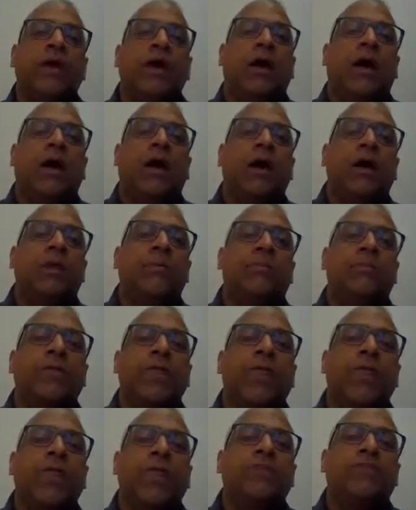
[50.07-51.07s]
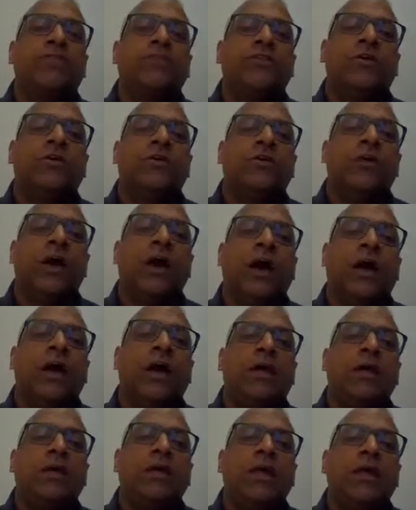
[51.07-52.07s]
And so
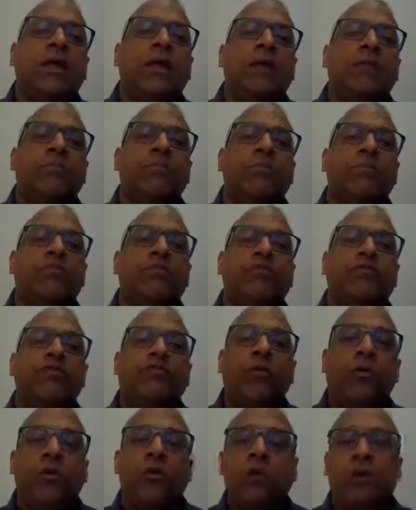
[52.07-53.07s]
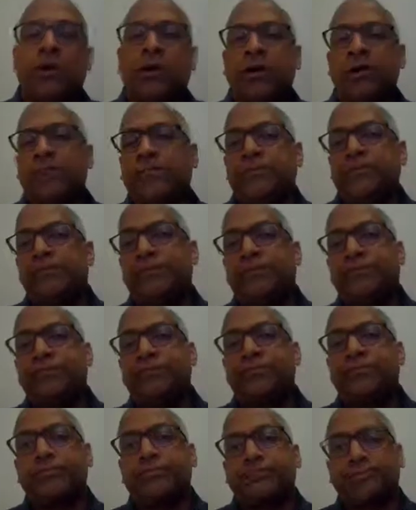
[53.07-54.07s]
book 4
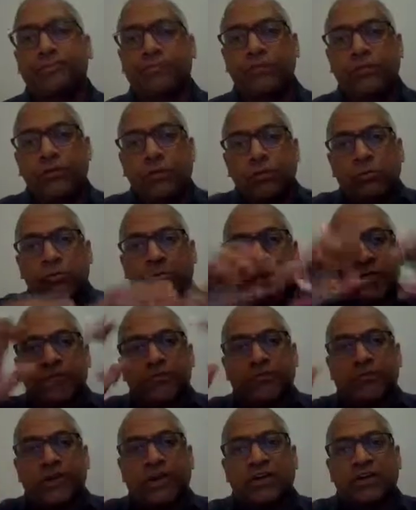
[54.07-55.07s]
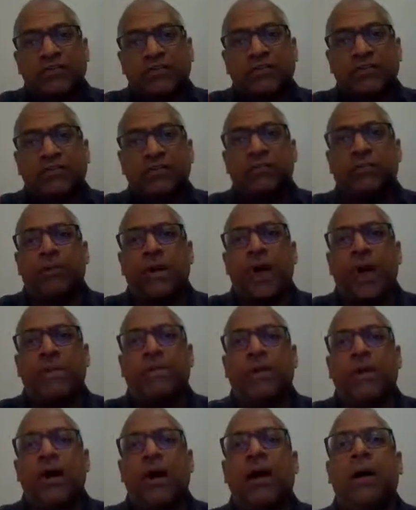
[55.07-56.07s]
really functions to
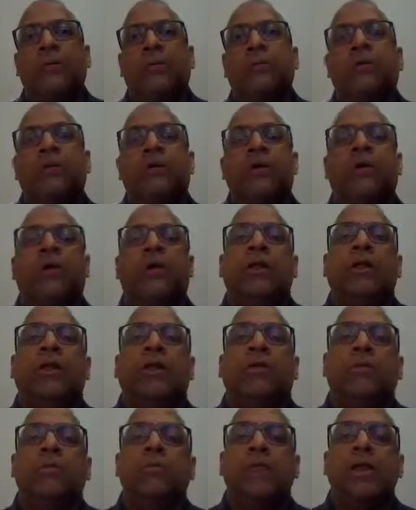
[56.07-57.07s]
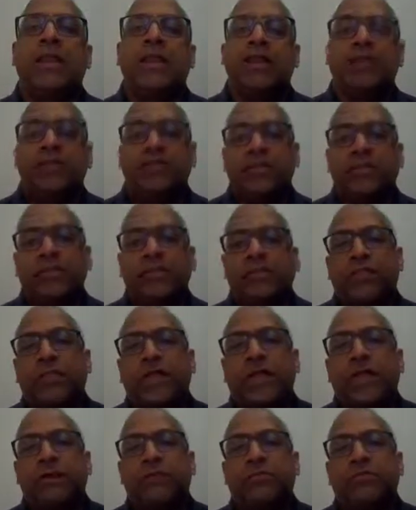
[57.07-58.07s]
wrap up many of the
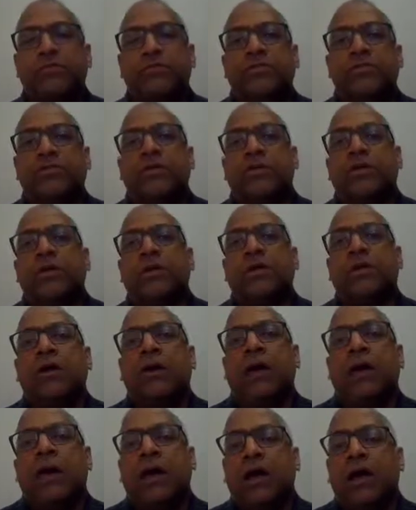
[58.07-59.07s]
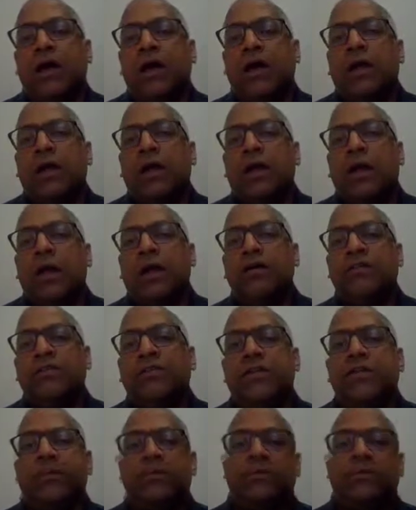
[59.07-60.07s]
themes of
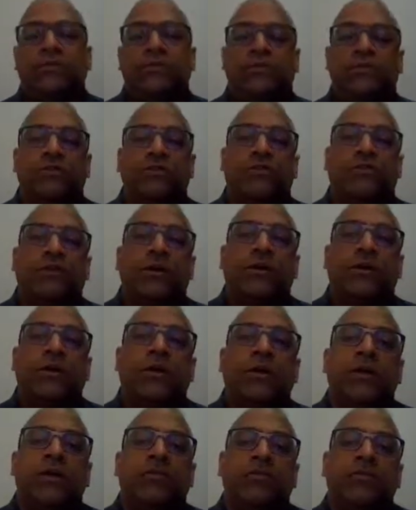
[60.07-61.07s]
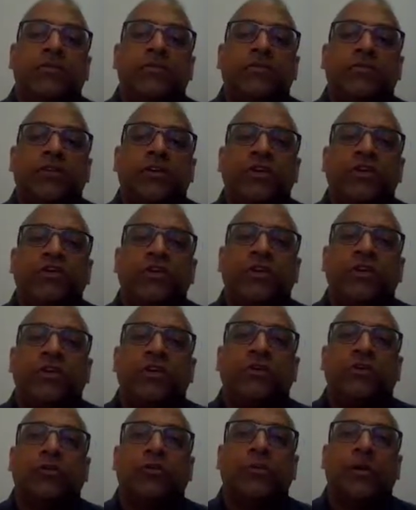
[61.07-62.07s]
the Yoga Sutra. So I'm just going to do a
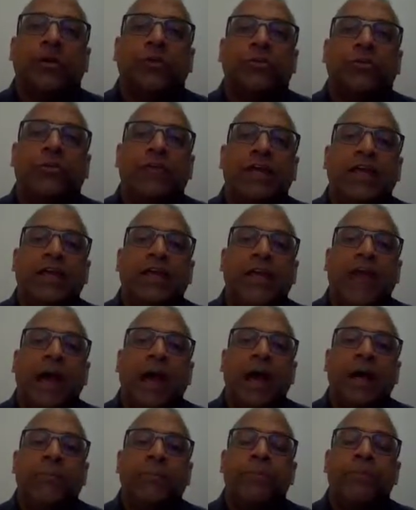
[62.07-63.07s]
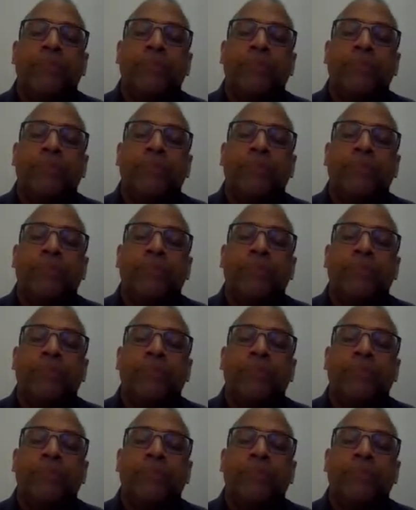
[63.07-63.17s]
little quick recap.